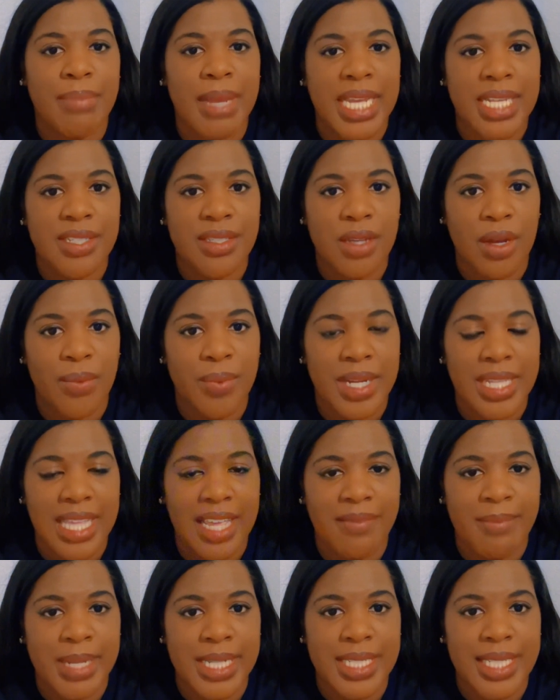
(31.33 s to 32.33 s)
based on what
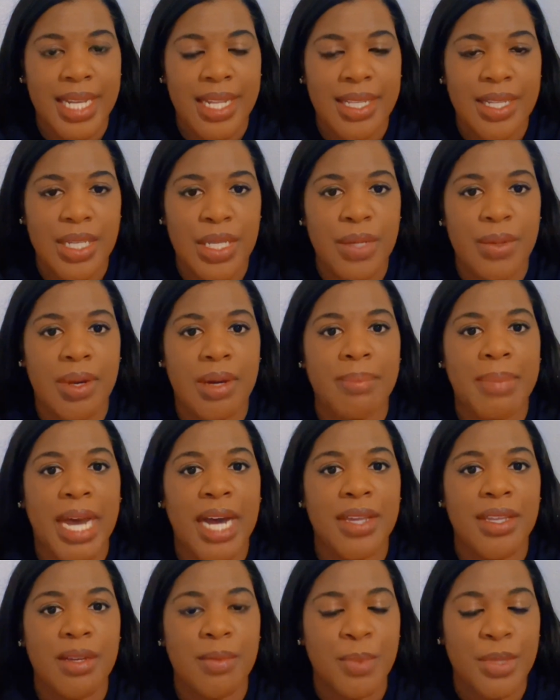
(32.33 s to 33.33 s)
they've been telling you
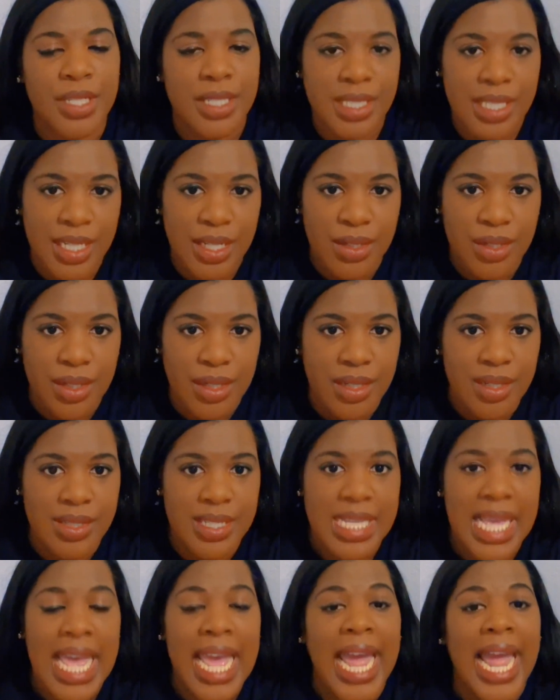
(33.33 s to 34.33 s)
about your procedures.